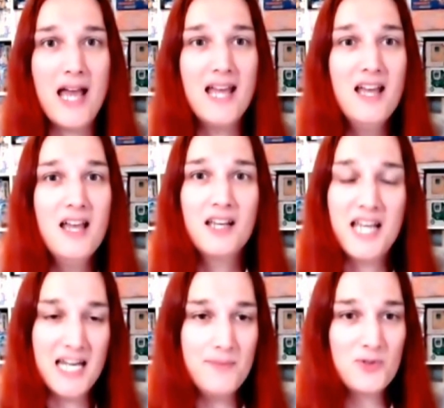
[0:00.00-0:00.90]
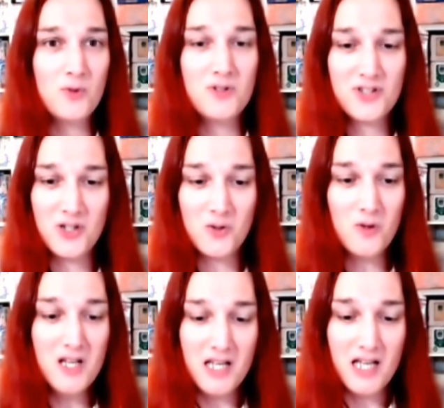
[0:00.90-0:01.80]
it, where games were
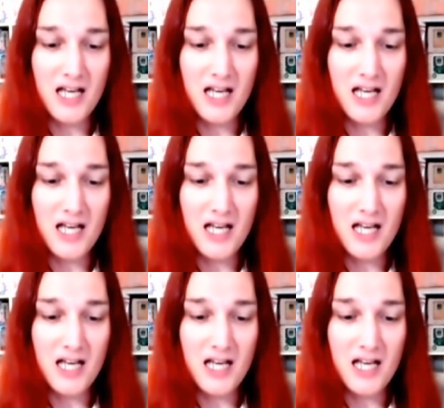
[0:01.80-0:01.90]
still,